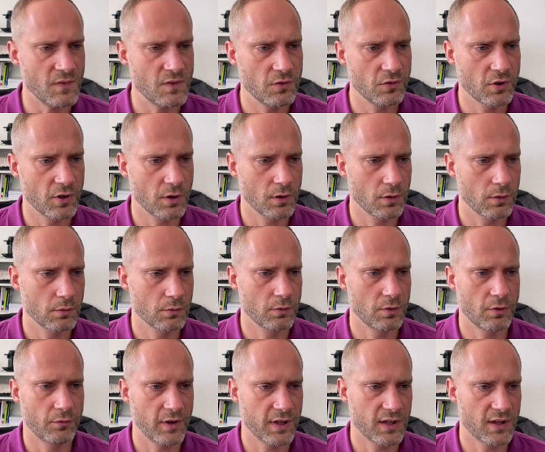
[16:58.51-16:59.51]
So
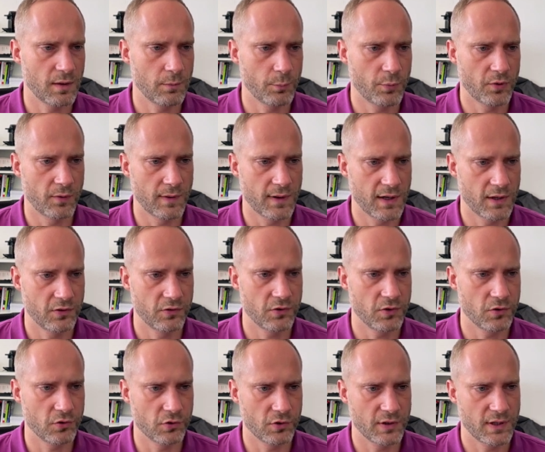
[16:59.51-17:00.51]
the victim provides
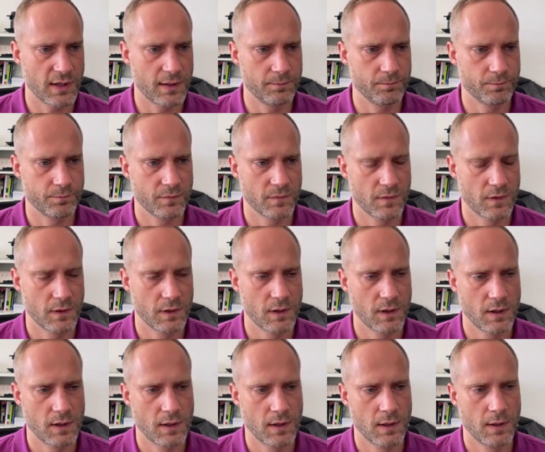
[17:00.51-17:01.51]
username,
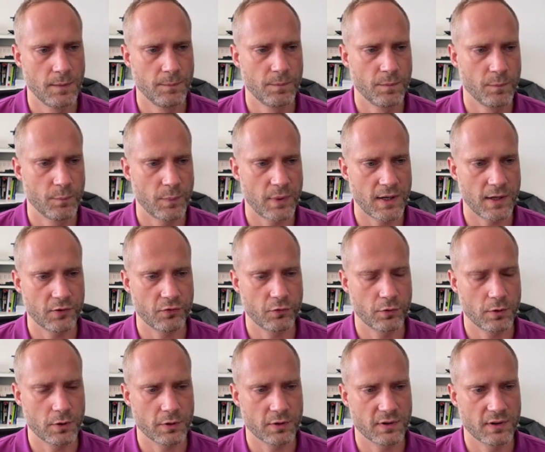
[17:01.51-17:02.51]

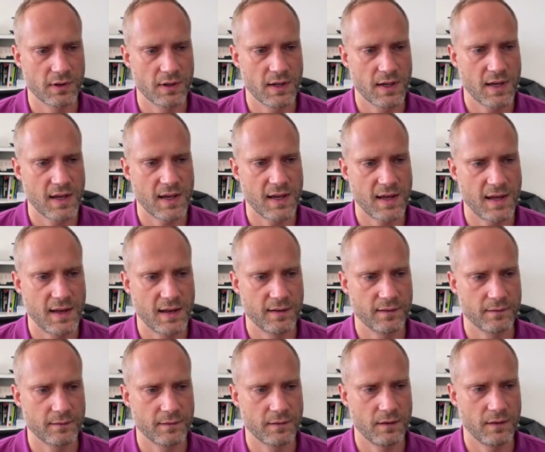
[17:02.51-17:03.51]
password,
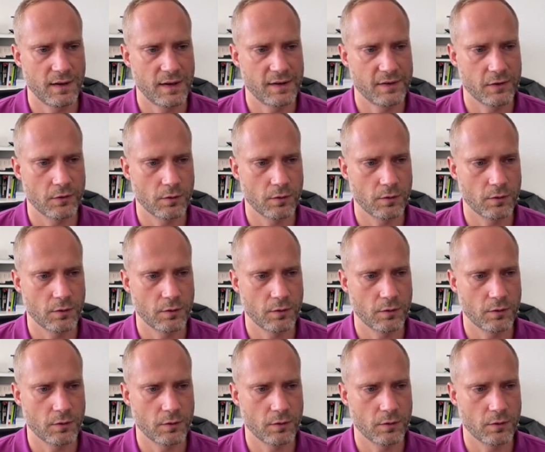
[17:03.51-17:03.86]
and later